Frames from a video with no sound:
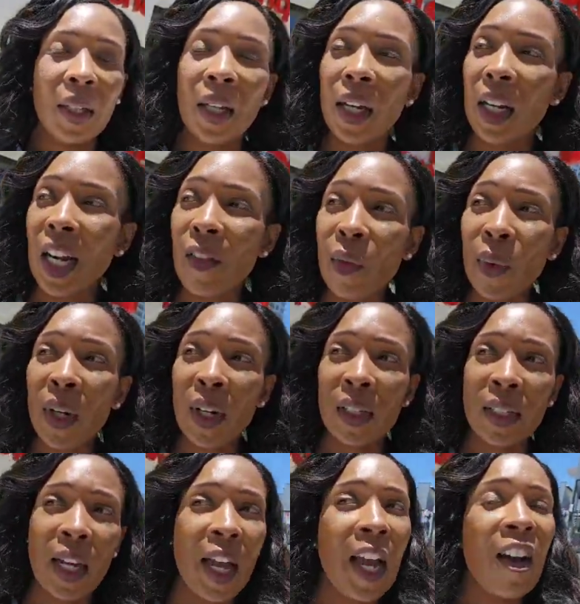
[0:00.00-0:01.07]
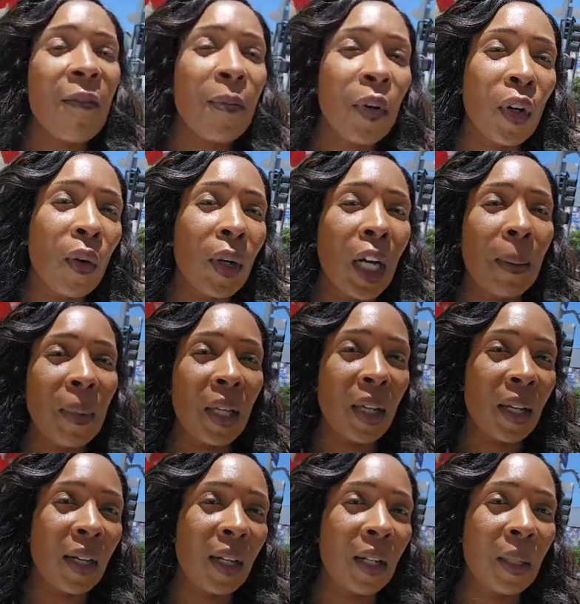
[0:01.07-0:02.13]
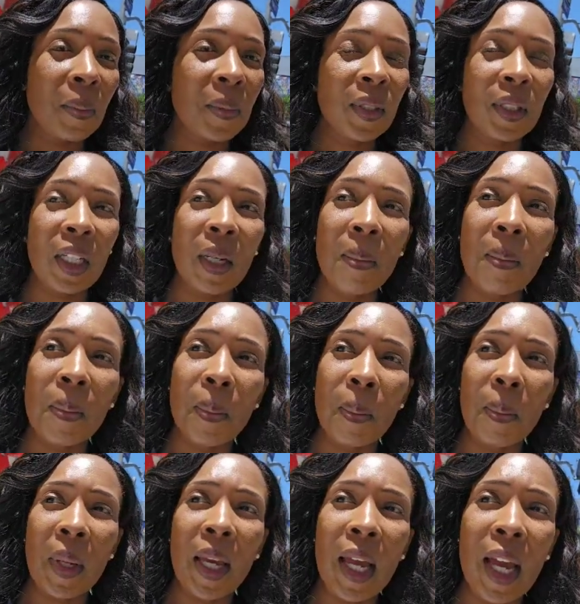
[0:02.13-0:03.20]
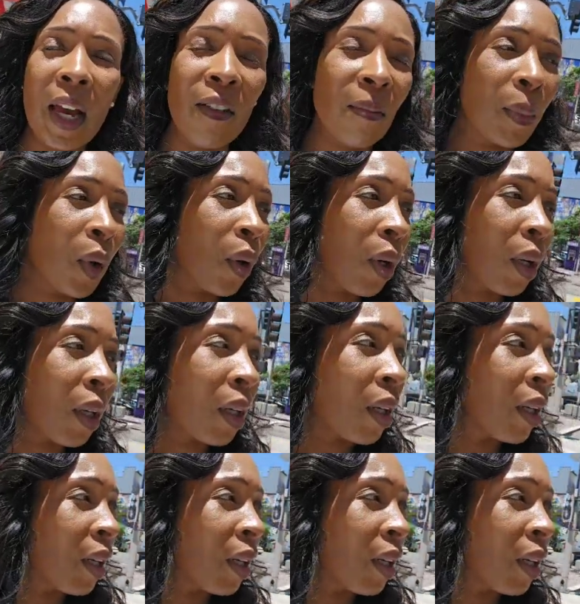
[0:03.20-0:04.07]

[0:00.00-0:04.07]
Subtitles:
And everyone doesn't have program income. Some may have more